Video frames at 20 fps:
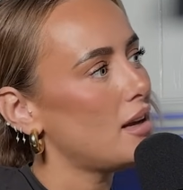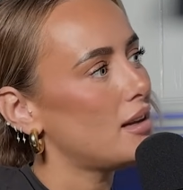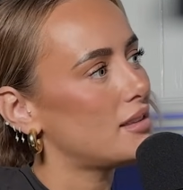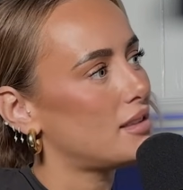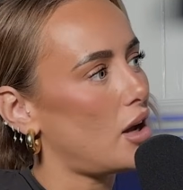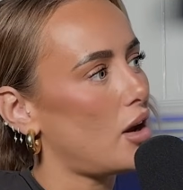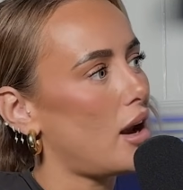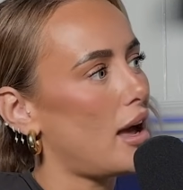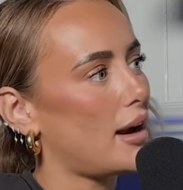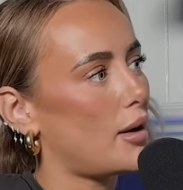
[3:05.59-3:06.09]

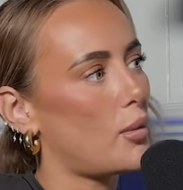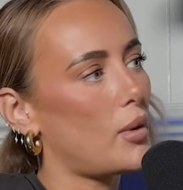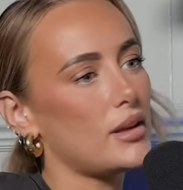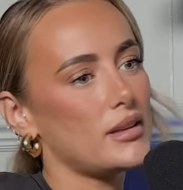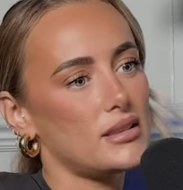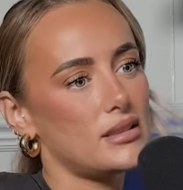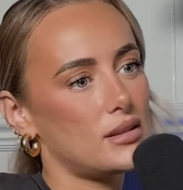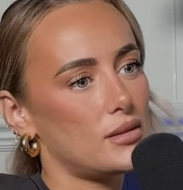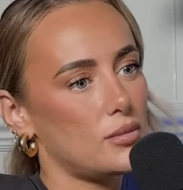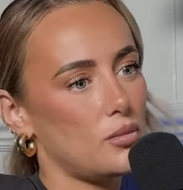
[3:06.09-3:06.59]
So
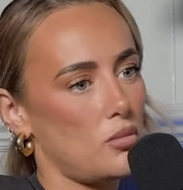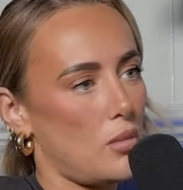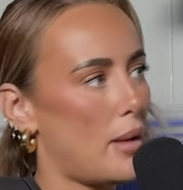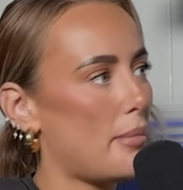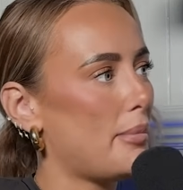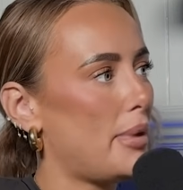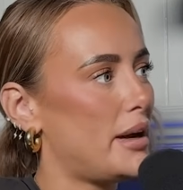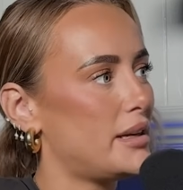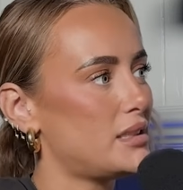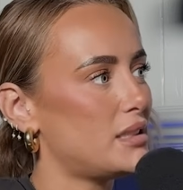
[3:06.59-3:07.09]
once
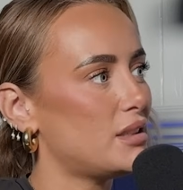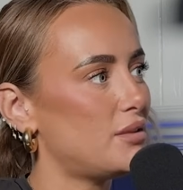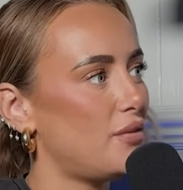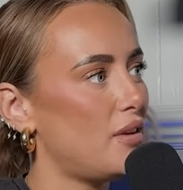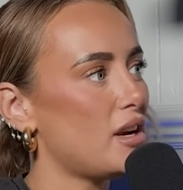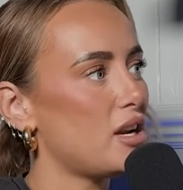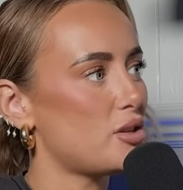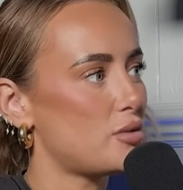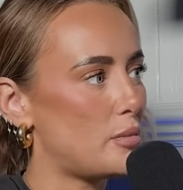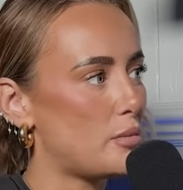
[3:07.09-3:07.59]
one person's
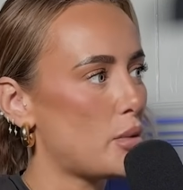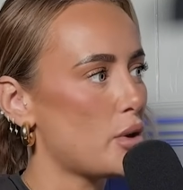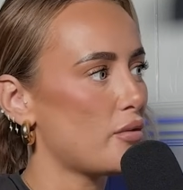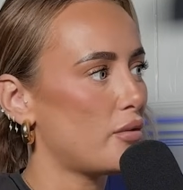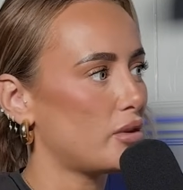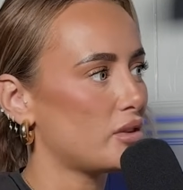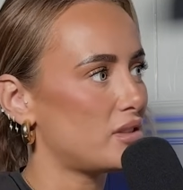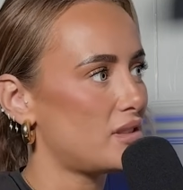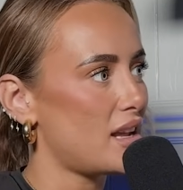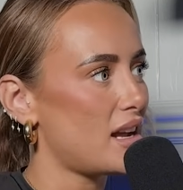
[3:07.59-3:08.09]
finished, we move
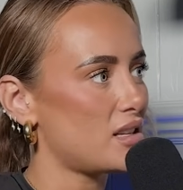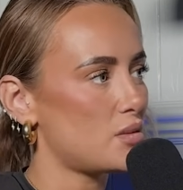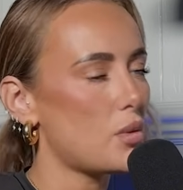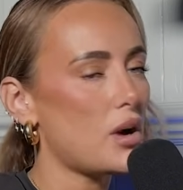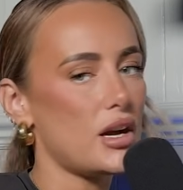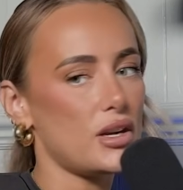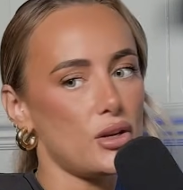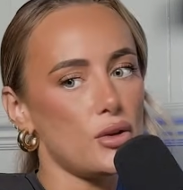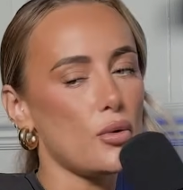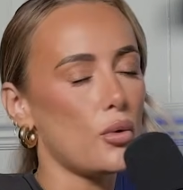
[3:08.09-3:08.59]
on to the next
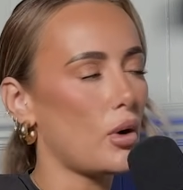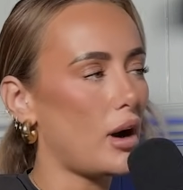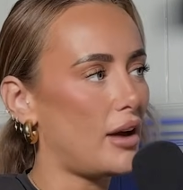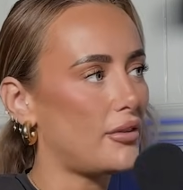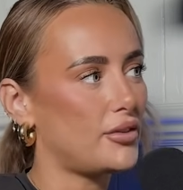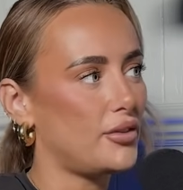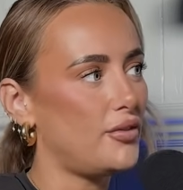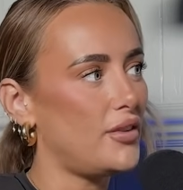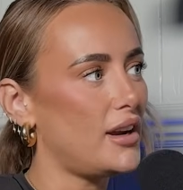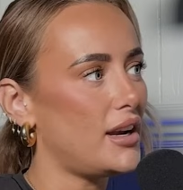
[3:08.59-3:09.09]
one. You all
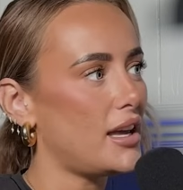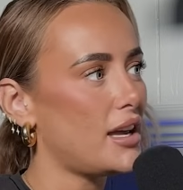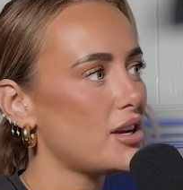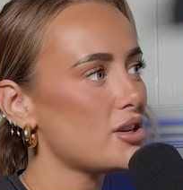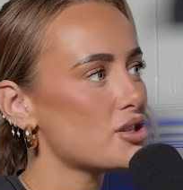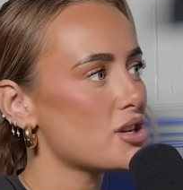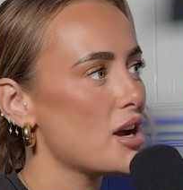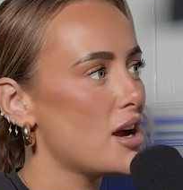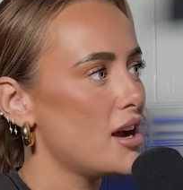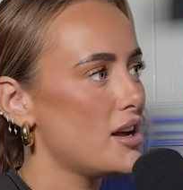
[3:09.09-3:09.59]
have to
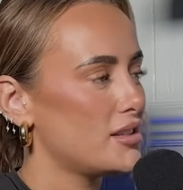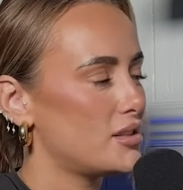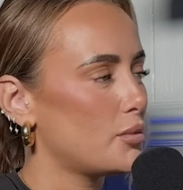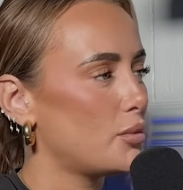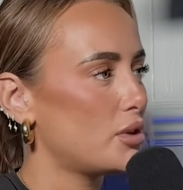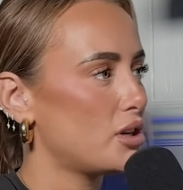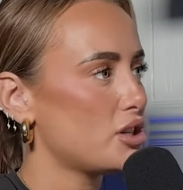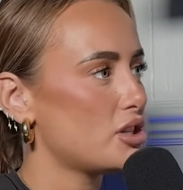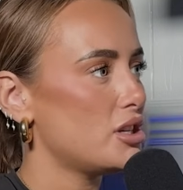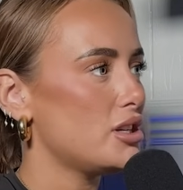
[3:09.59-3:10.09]
finish. So
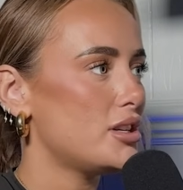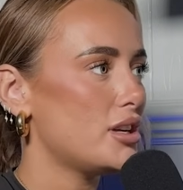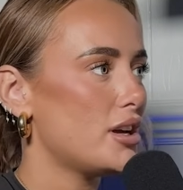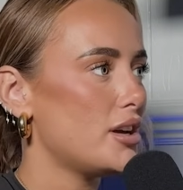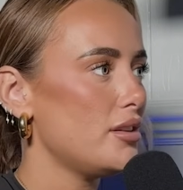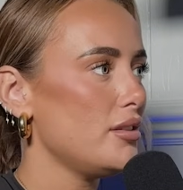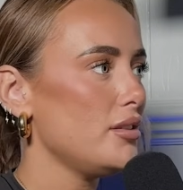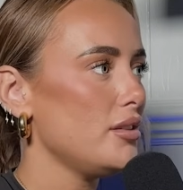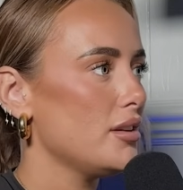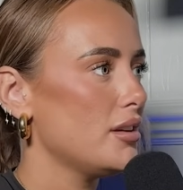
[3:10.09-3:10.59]
what does she
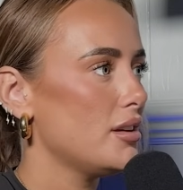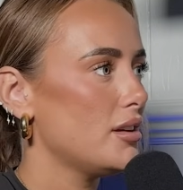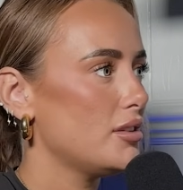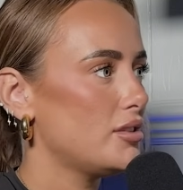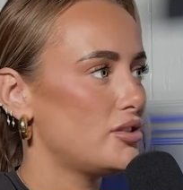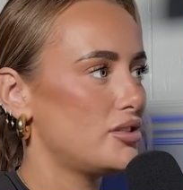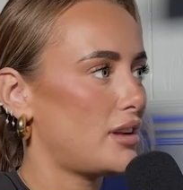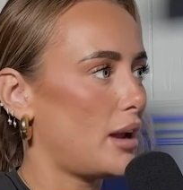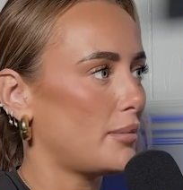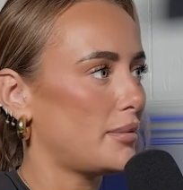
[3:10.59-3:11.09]
do?
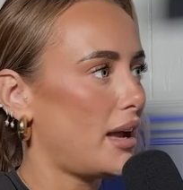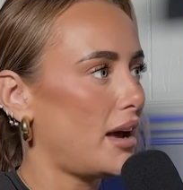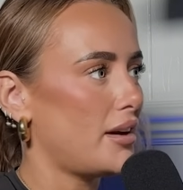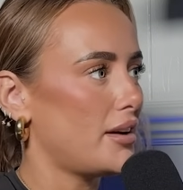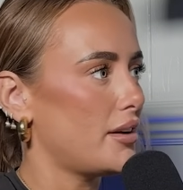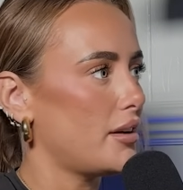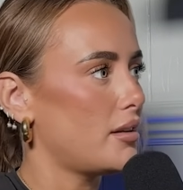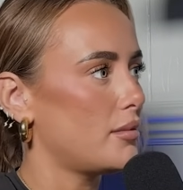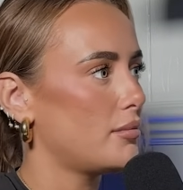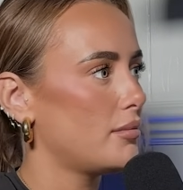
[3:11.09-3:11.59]
She just kept
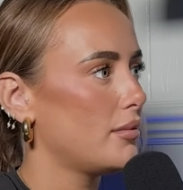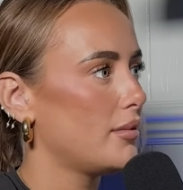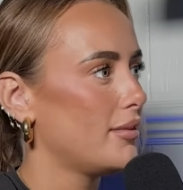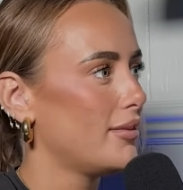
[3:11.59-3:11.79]
downing them.